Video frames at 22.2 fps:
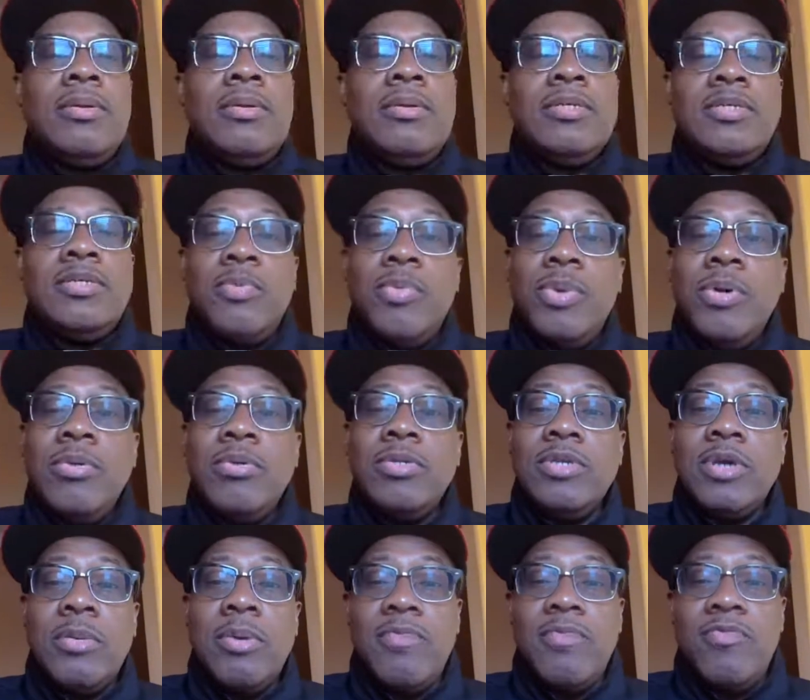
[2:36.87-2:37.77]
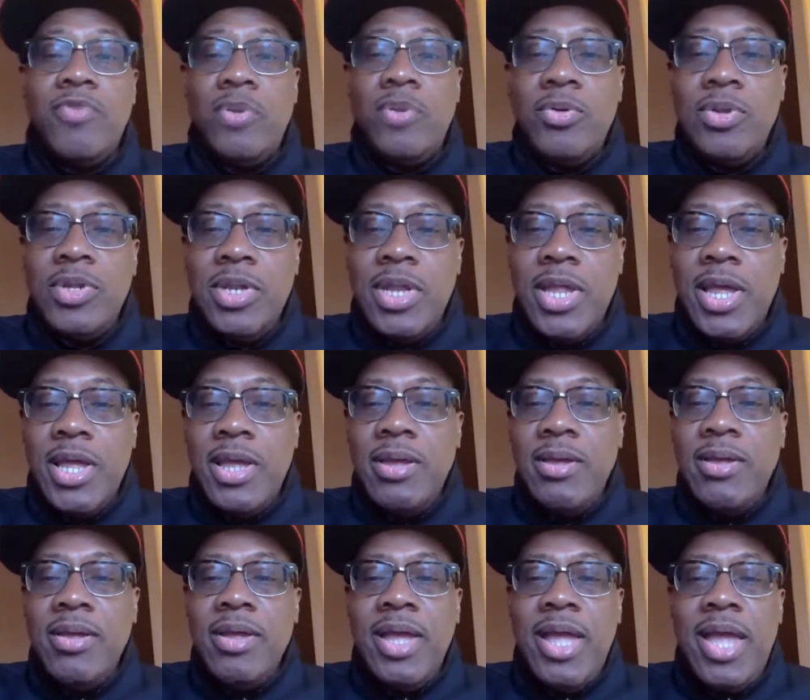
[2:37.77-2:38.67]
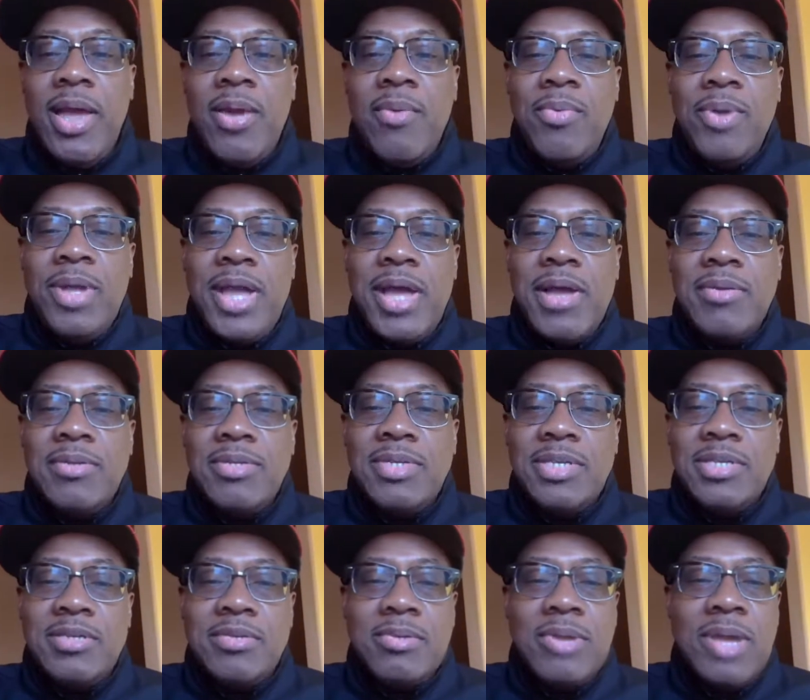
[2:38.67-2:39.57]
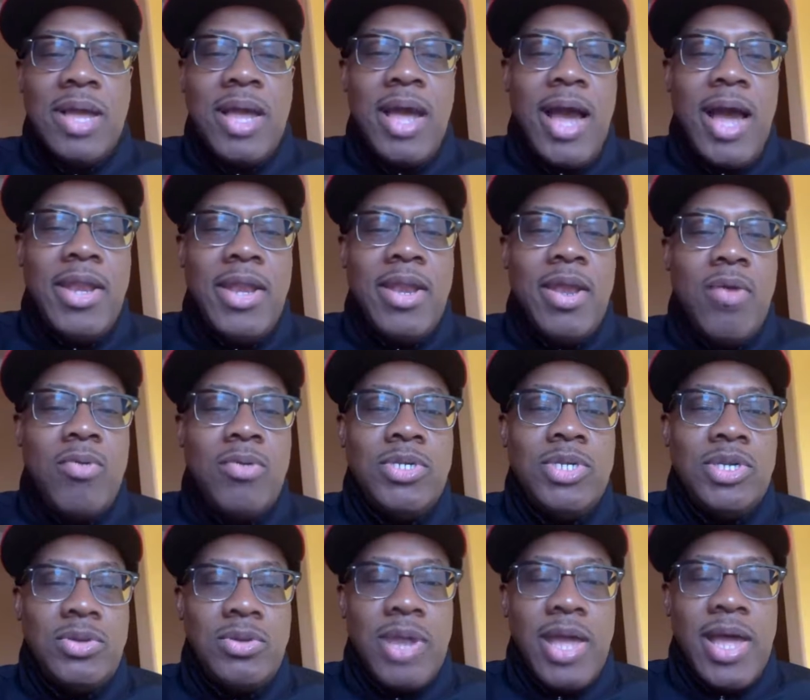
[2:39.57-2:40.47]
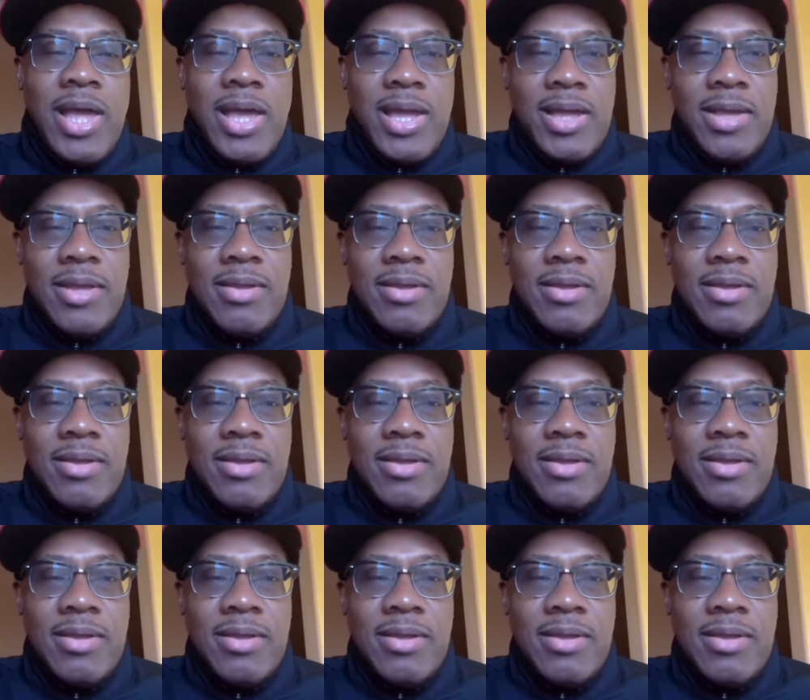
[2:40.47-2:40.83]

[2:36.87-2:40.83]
So we're going to talk about food today. And we got Sister, I know what you like.